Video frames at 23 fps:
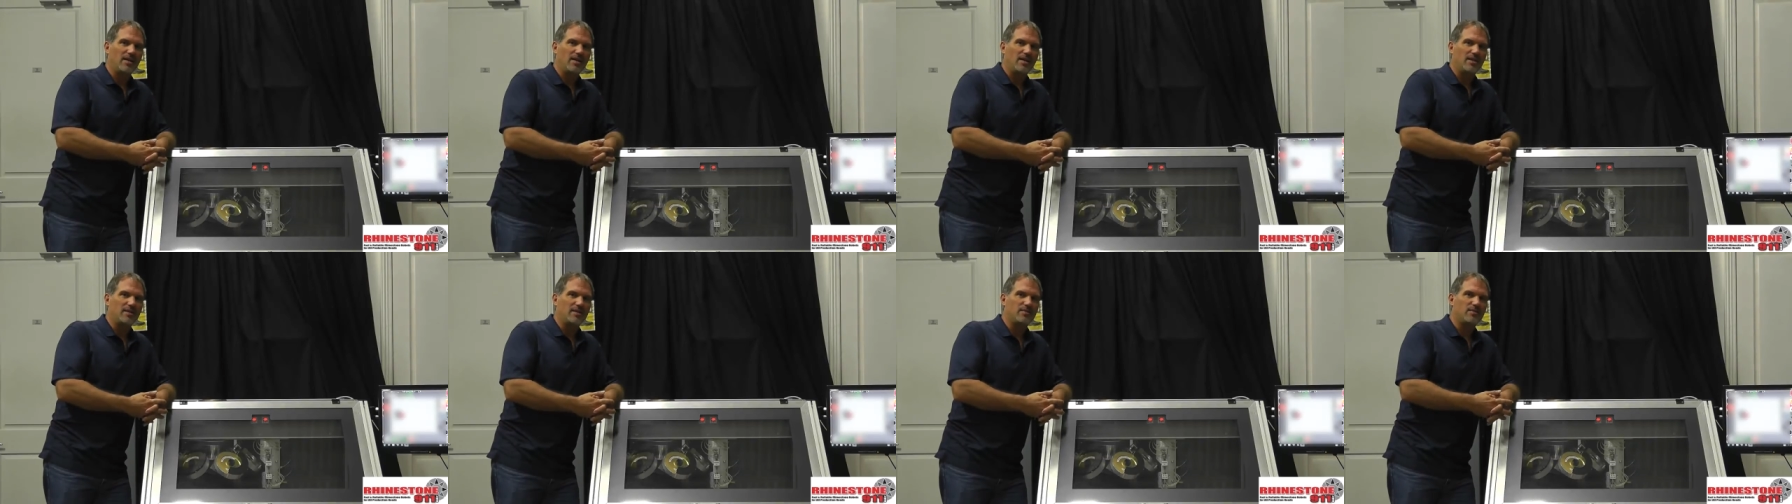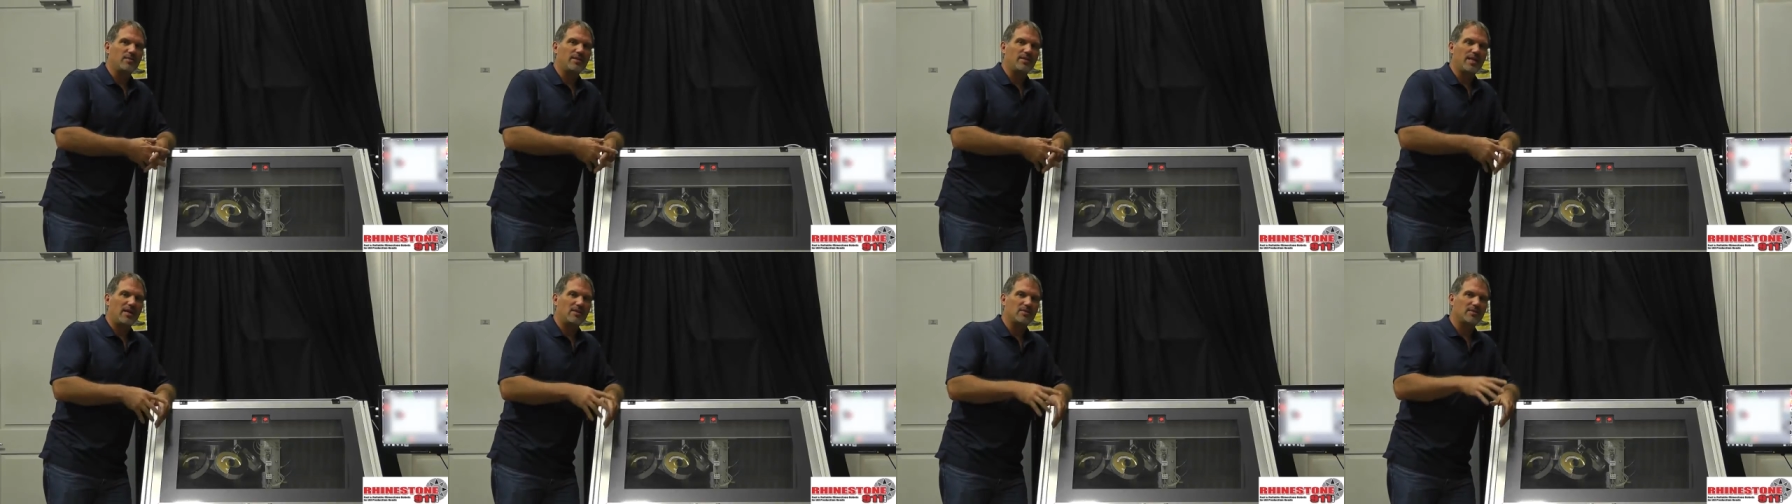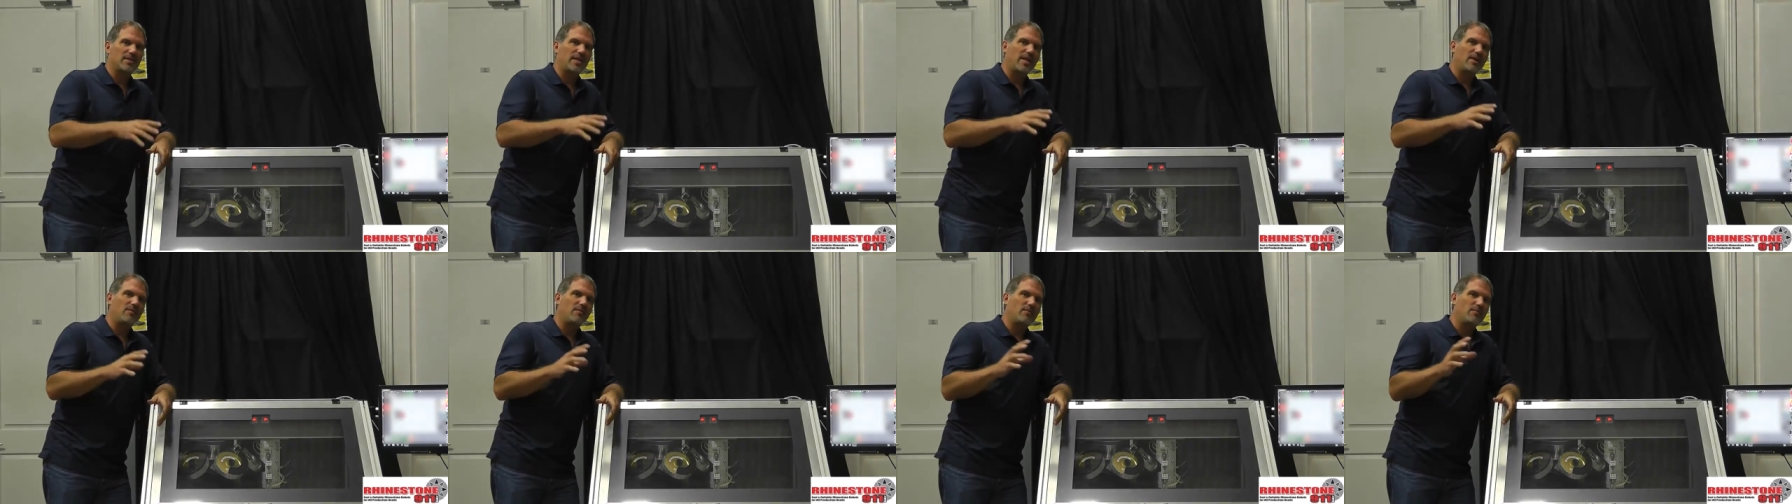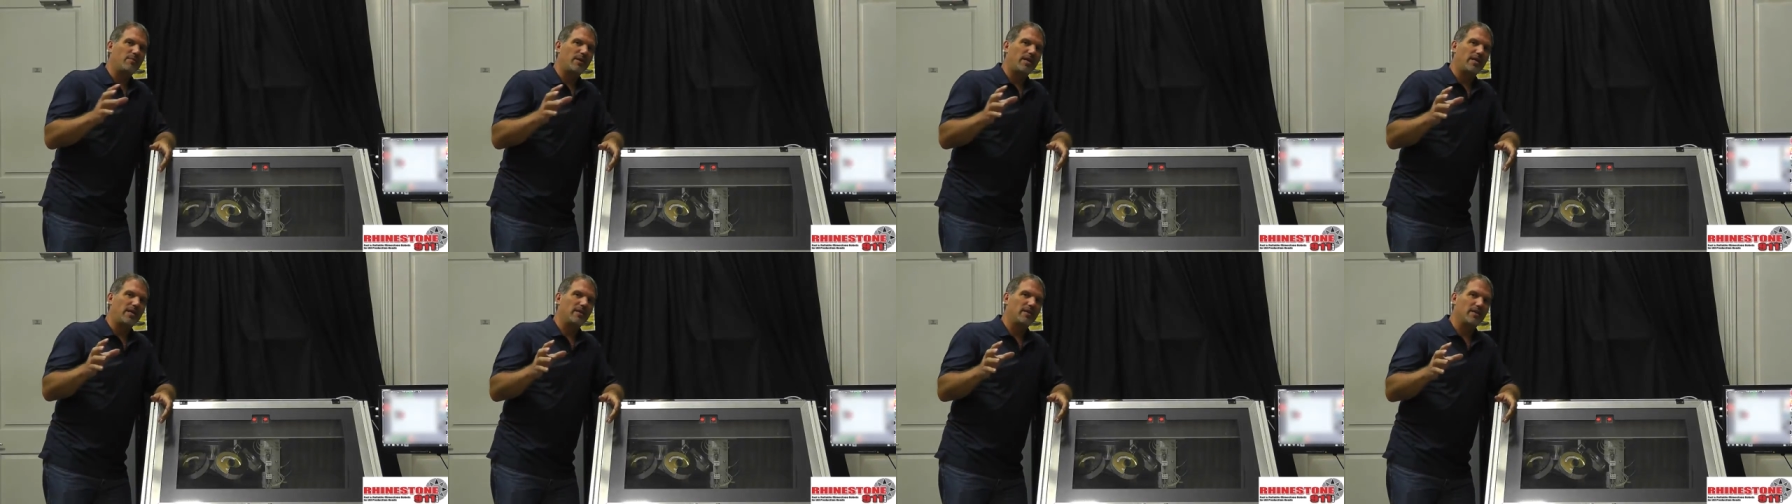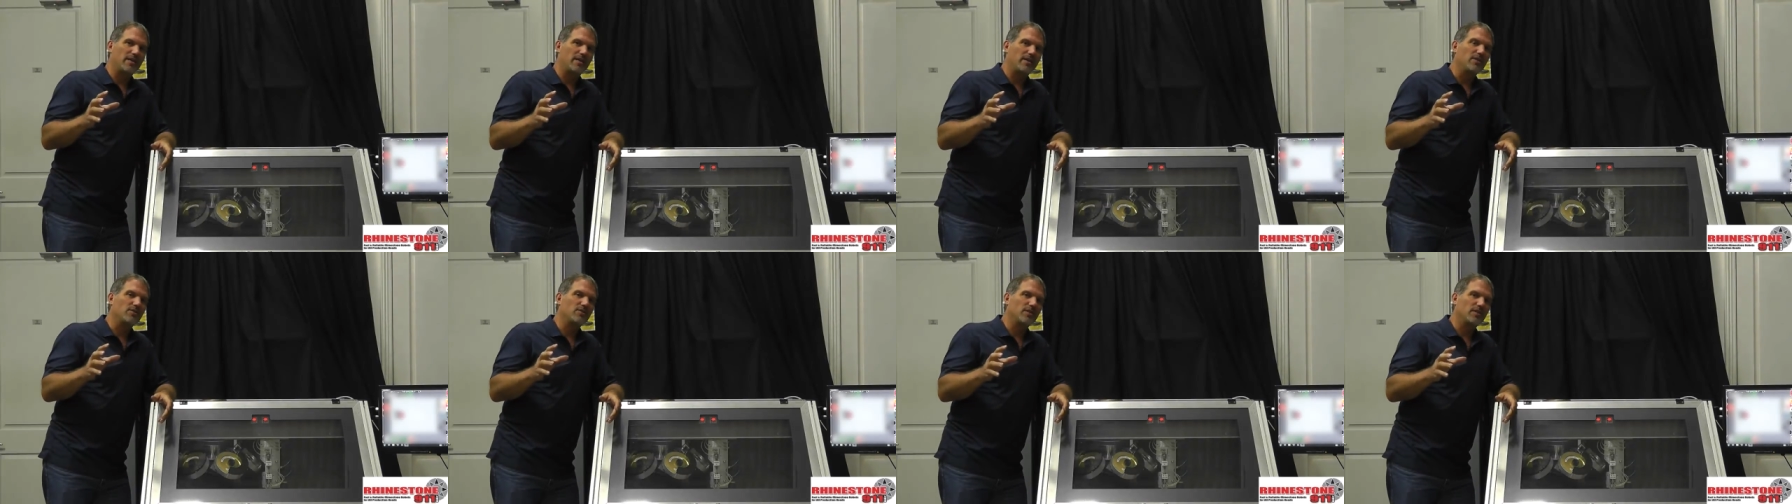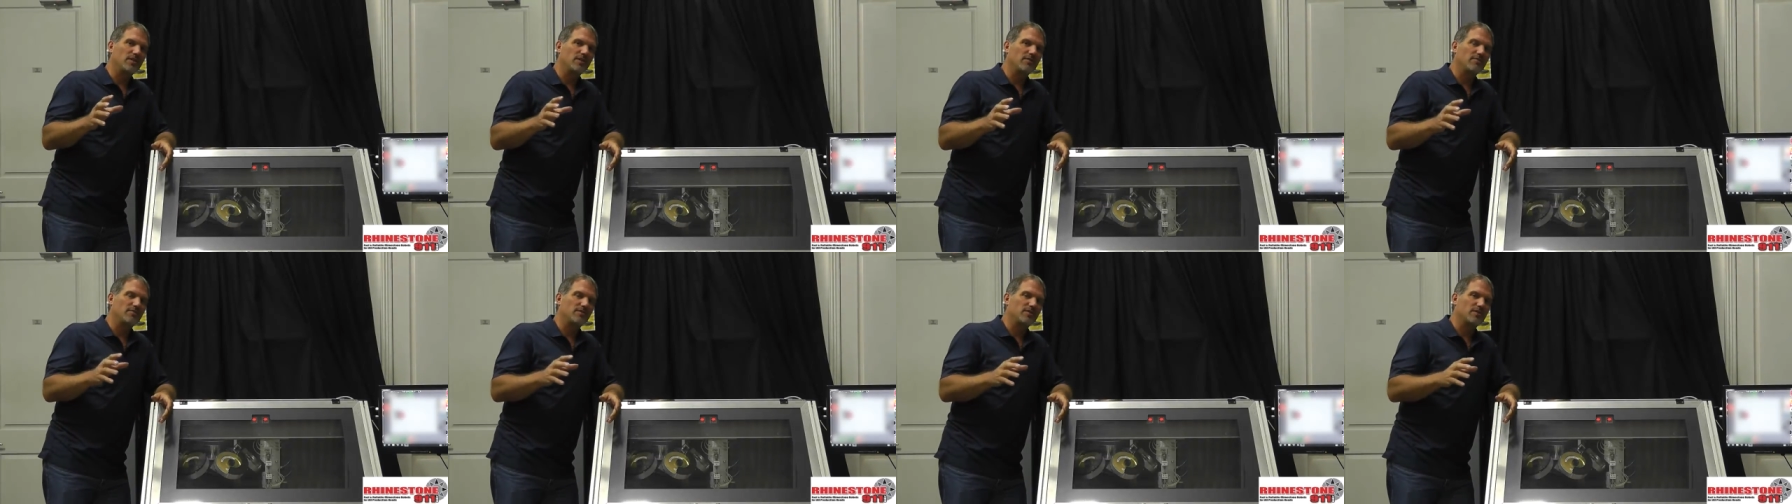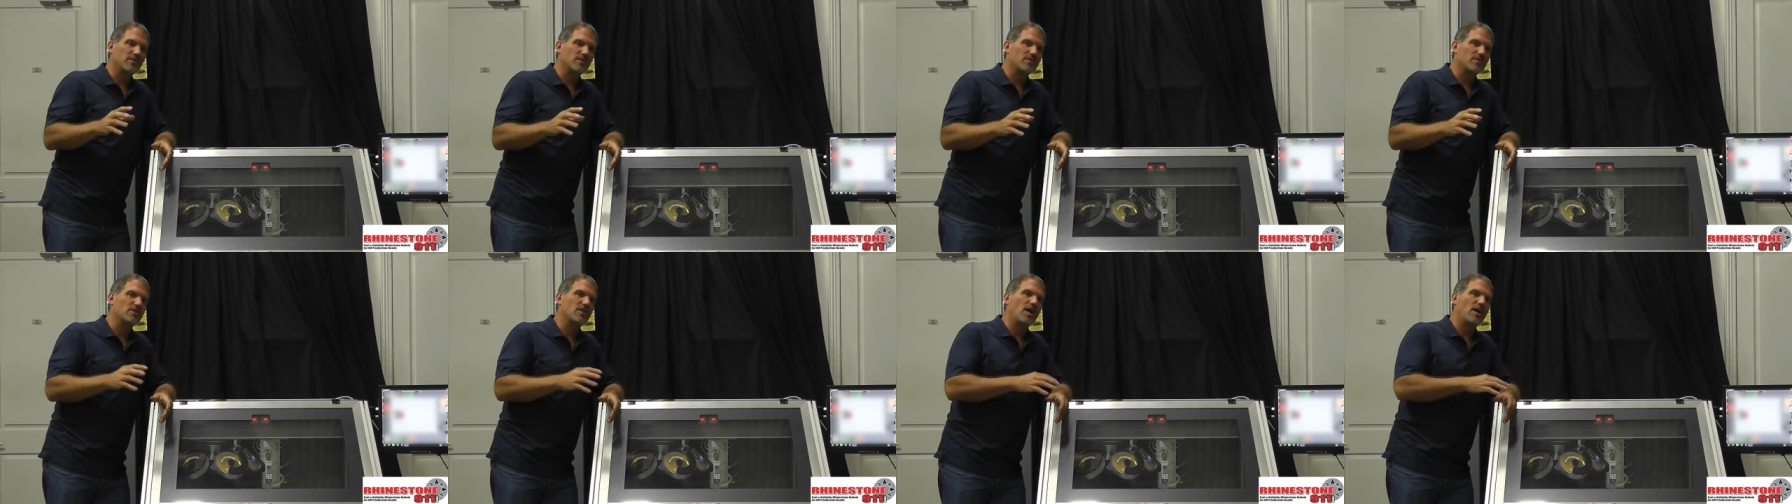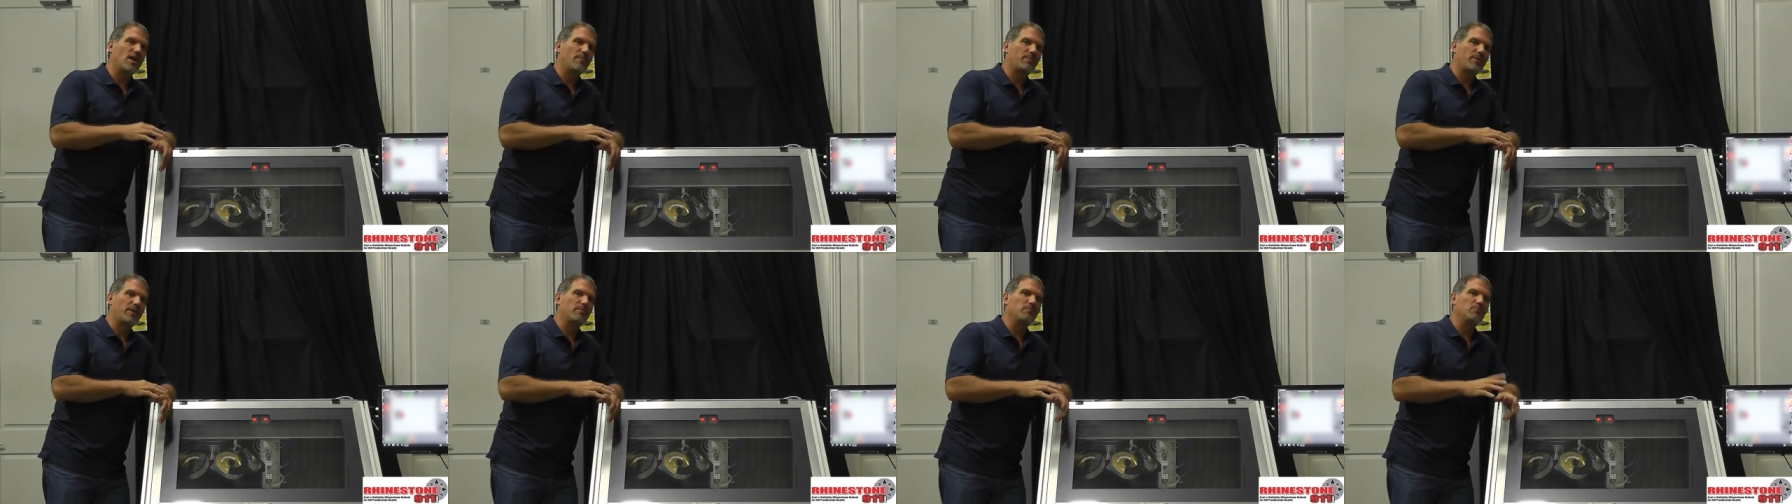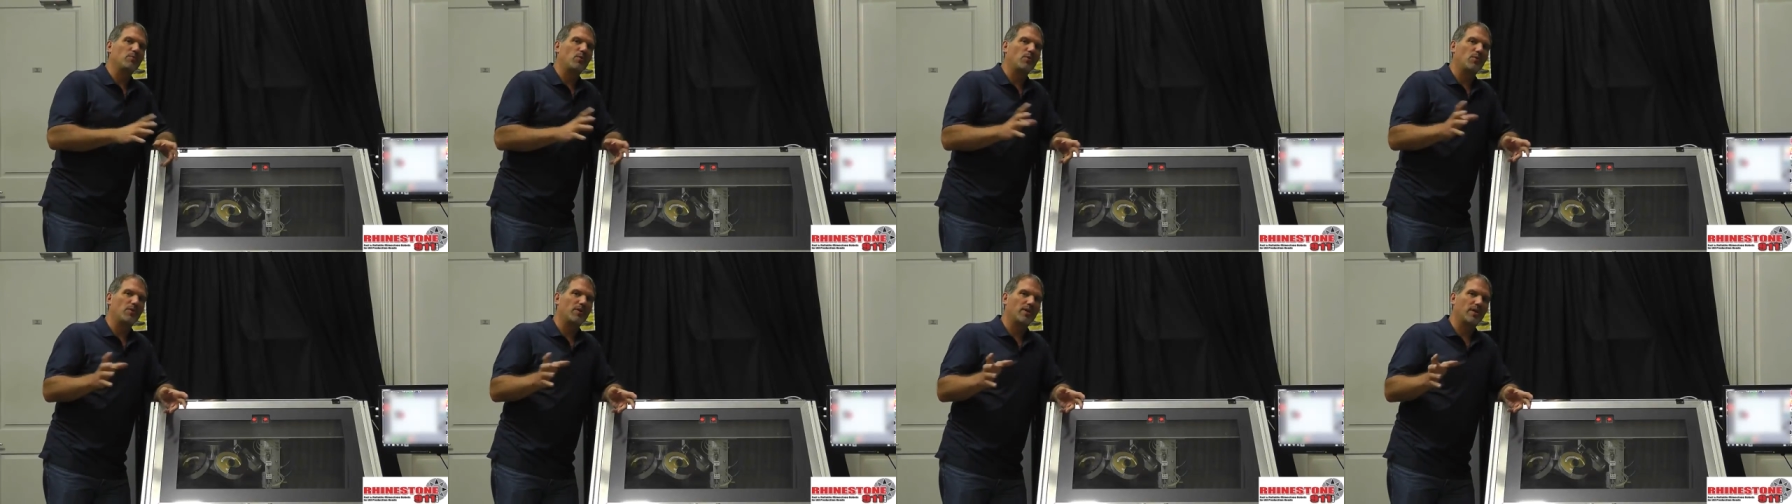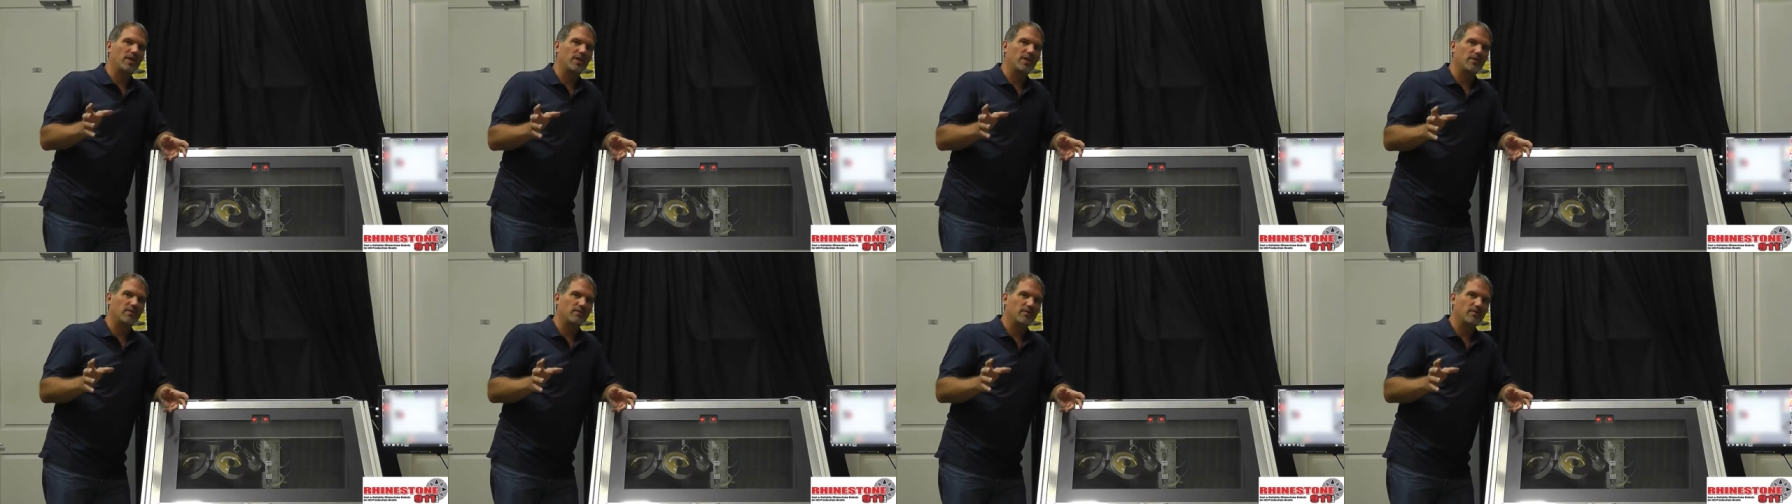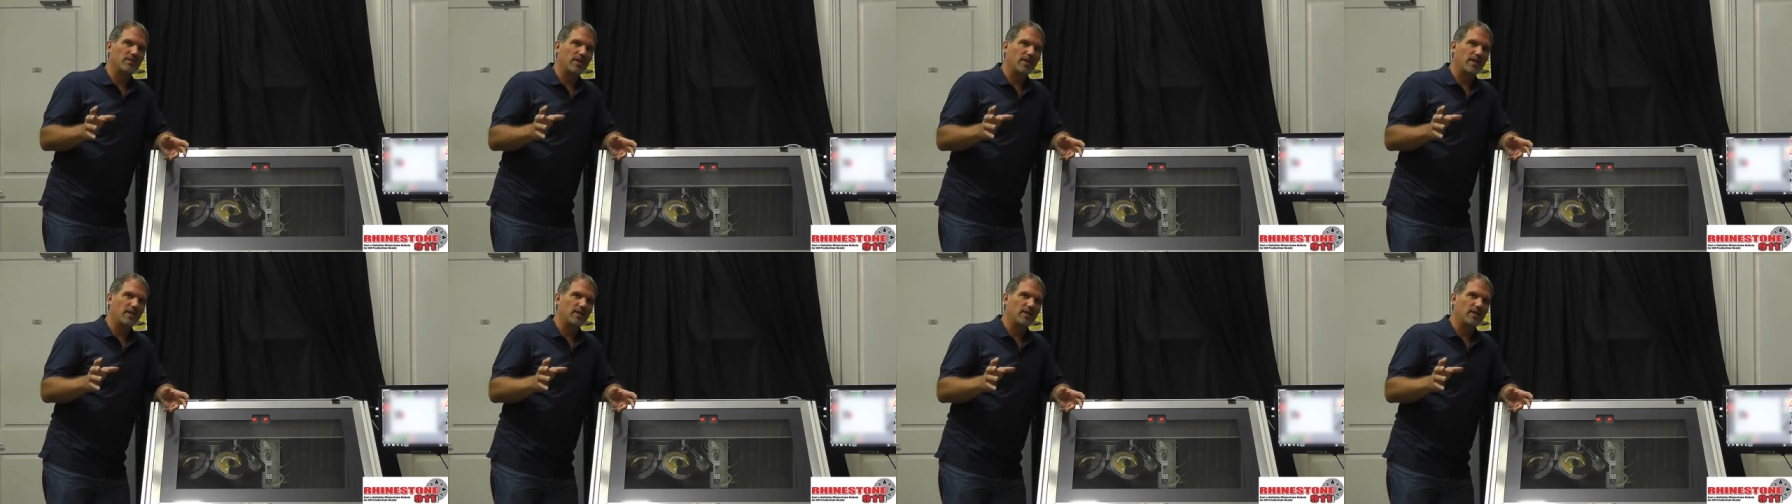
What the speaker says: In 2008, we made an initiative to stop importing